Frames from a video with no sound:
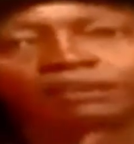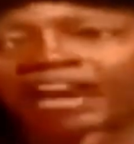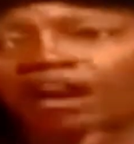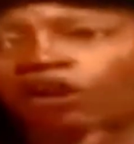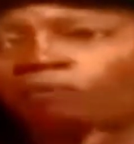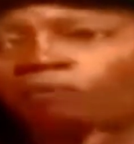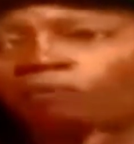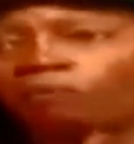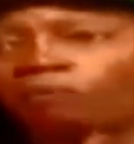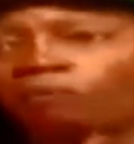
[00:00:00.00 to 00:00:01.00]
Mimi
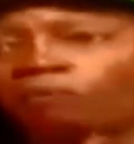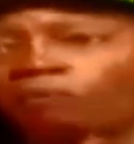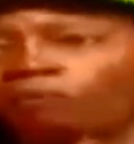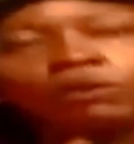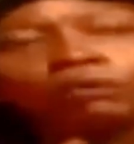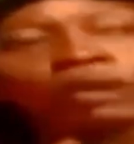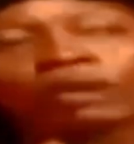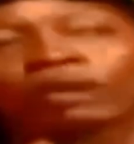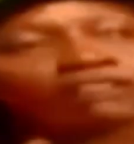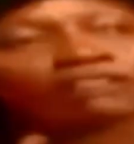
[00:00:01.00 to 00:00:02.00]
naomba,
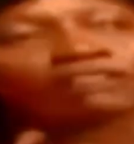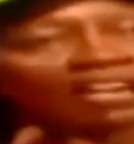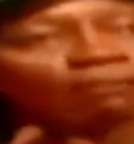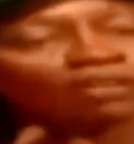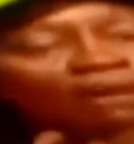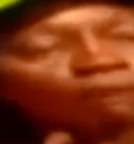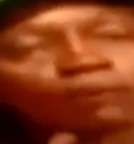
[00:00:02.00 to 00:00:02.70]
wewe vijana